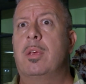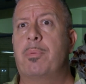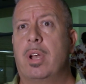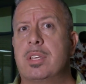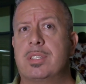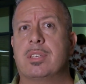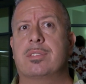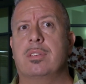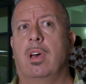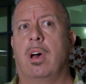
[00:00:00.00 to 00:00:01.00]
The
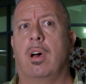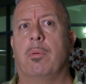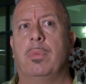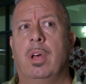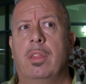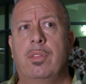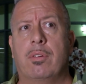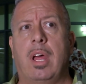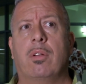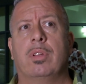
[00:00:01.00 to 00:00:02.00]
apprentices, um,
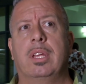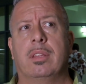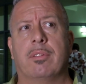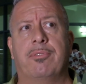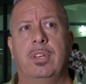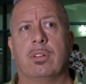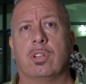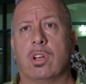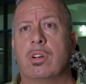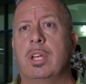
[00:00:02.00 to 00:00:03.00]
they're not only in the
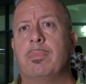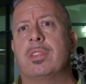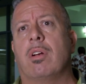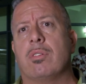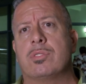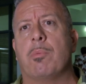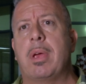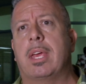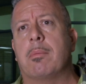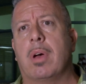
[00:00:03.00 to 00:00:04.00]
field learning, but they're also
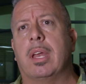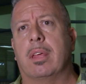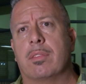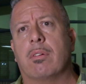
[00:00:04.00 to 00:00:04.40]
making money.